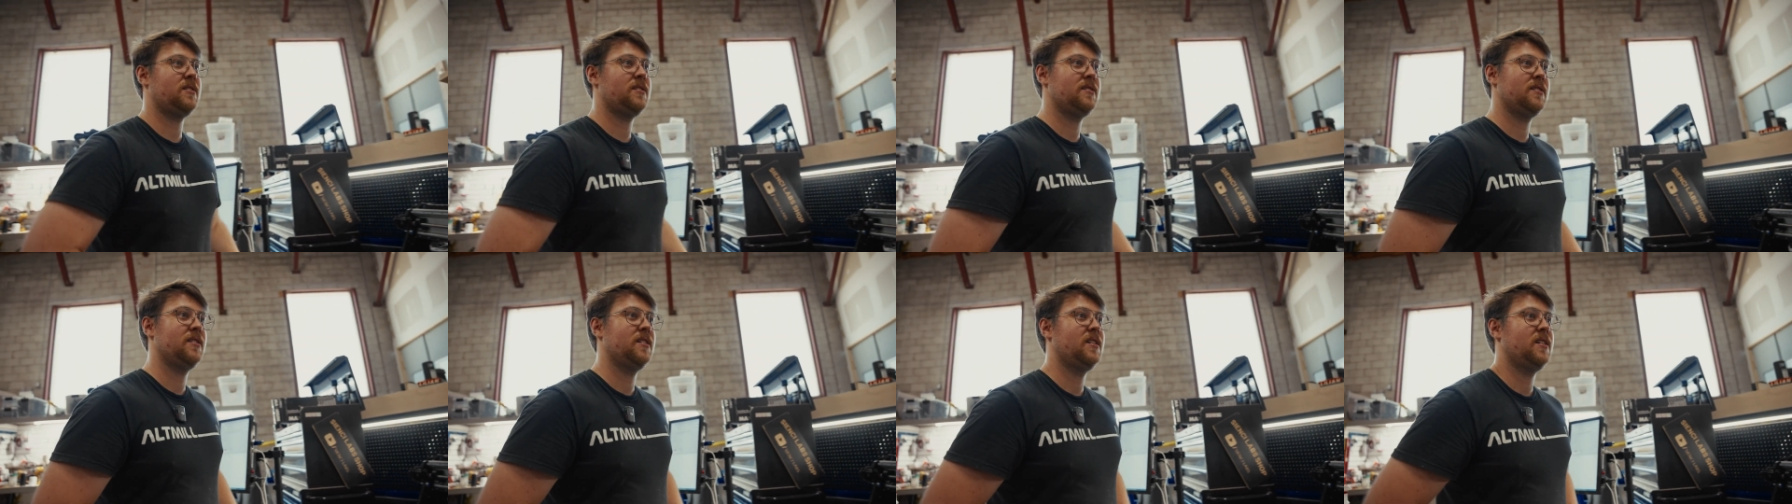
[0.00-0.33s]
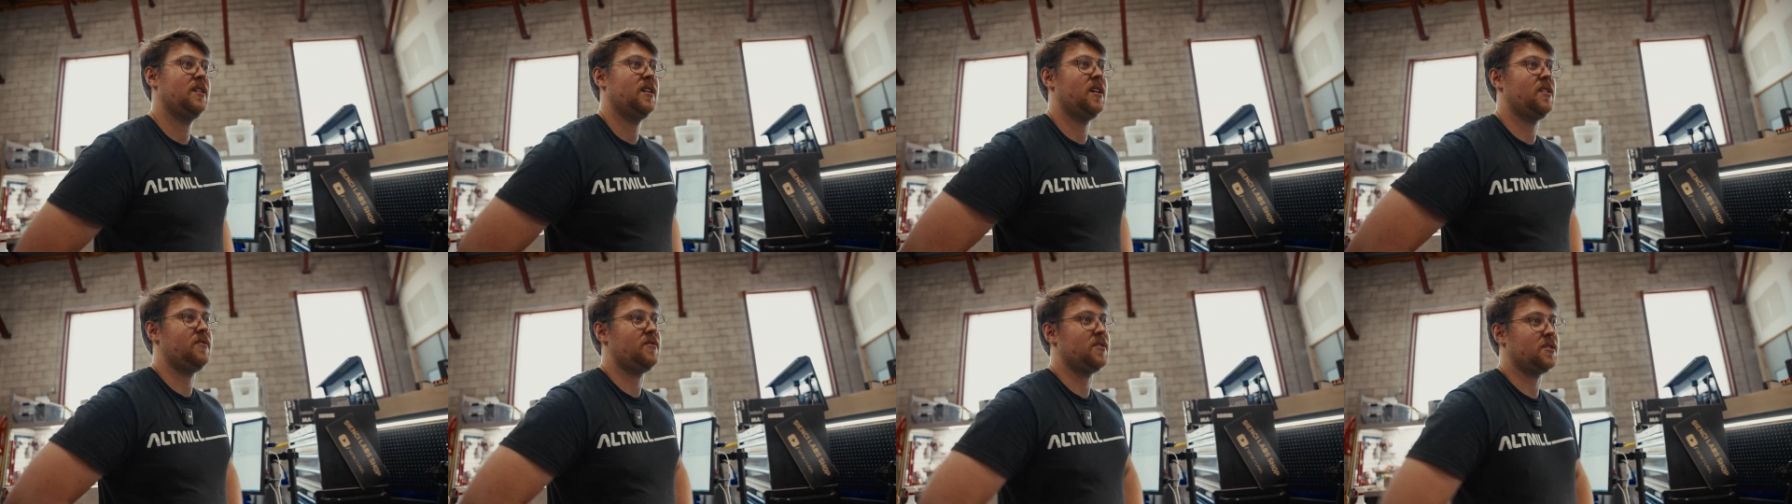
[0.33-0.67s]
Okay.
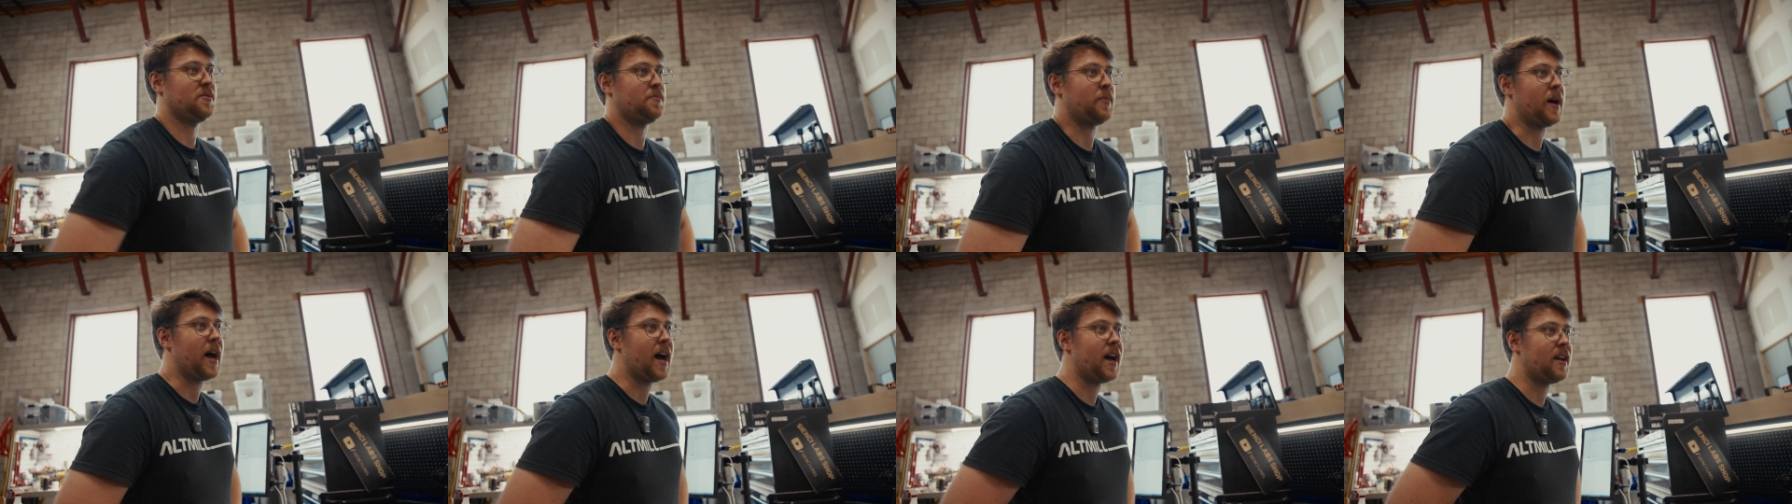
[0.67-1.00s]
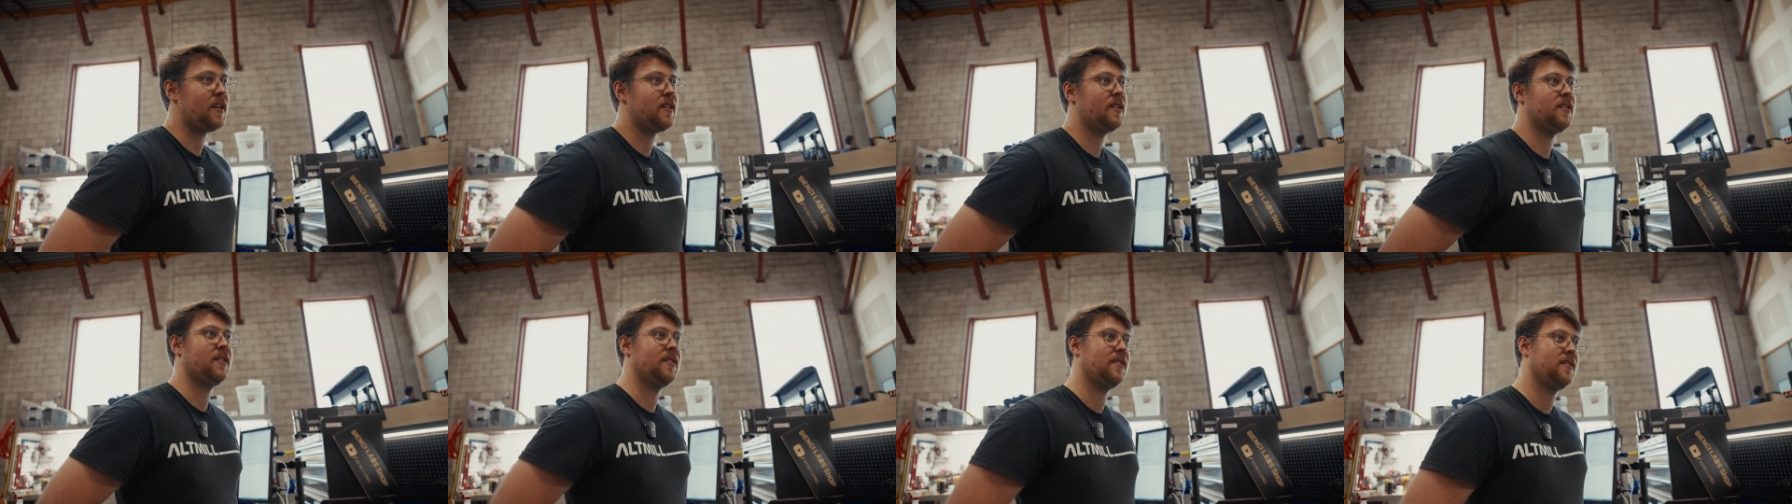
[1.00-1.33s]
If it's
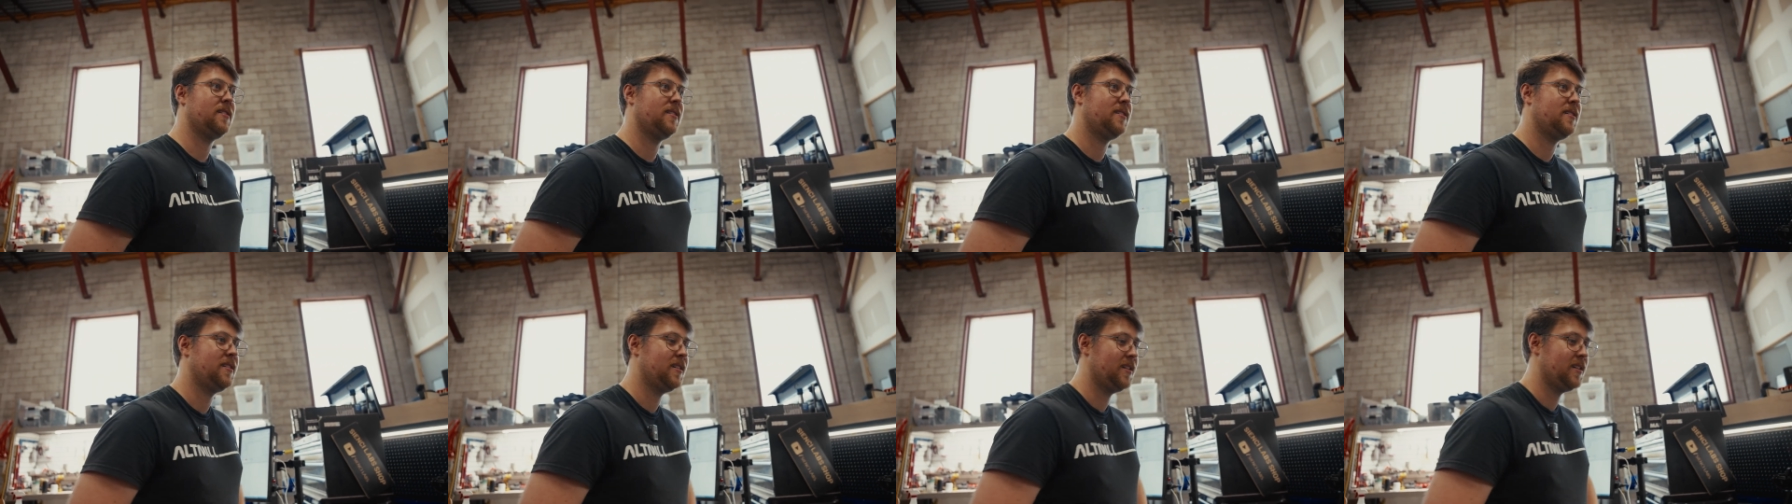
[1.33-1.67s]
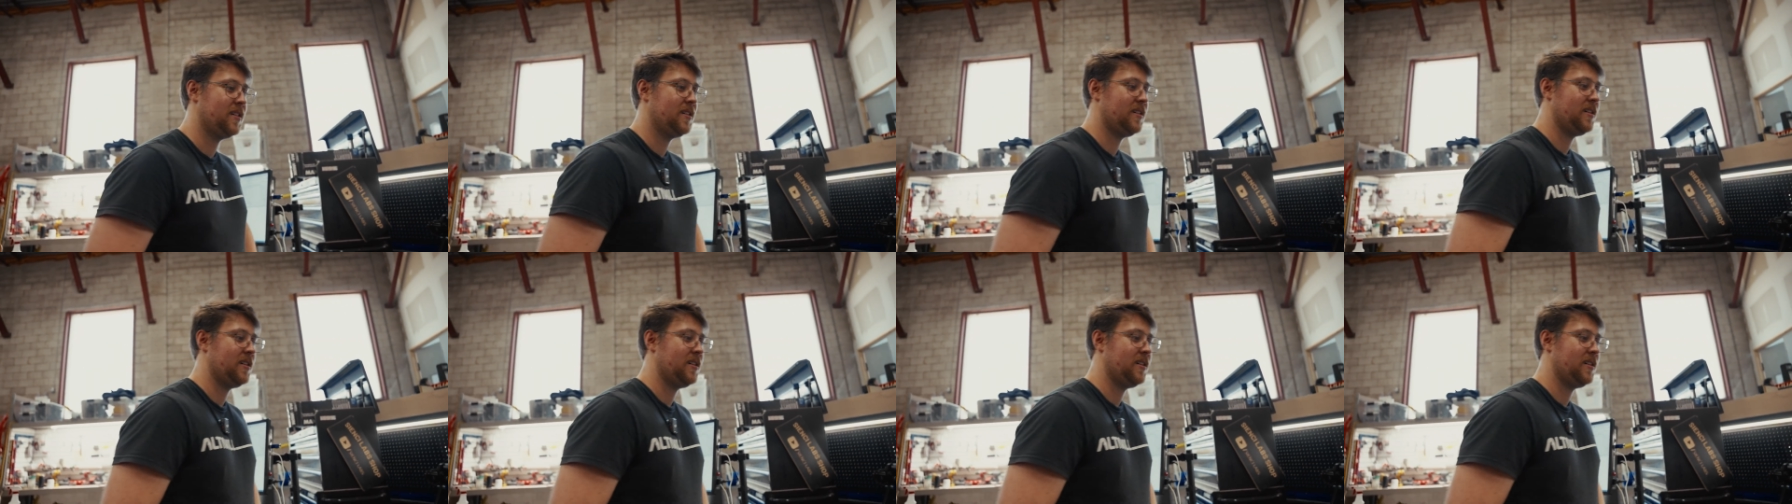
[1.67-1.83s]
bad. So if it